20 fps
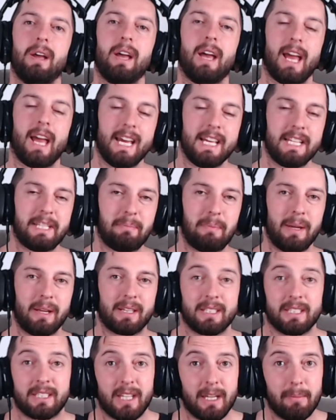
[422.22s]

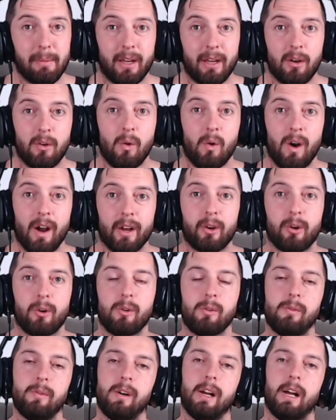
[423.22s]
aspect is going to be quite
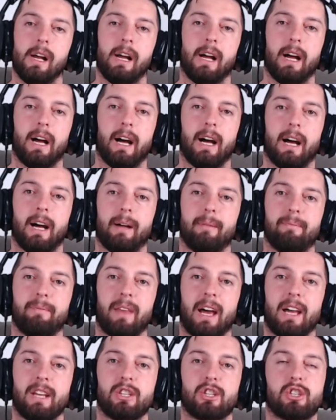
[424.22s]
cool.
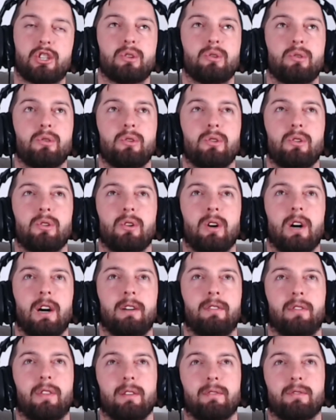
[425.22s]
Unsure
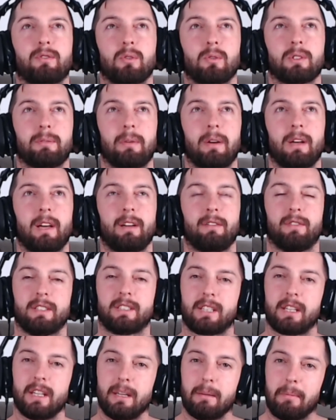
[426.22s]
if they've talked about if
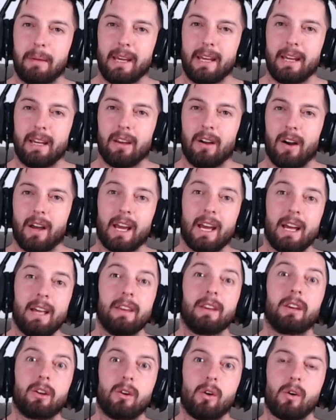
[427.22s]
it's going to be like
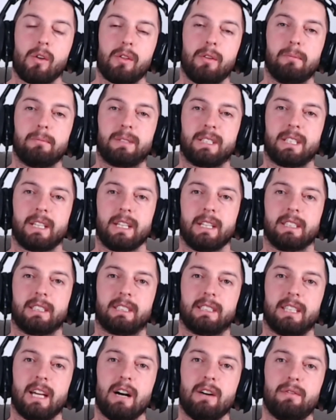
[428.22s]
in Gotham City
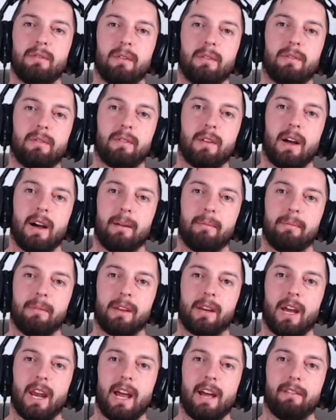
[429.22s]
itself, if they're
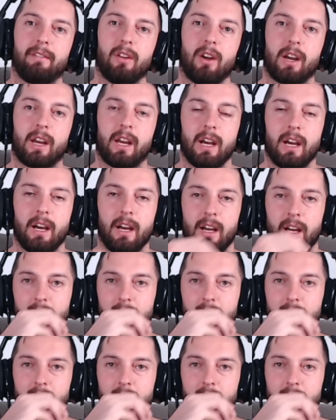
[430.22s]
going to have like a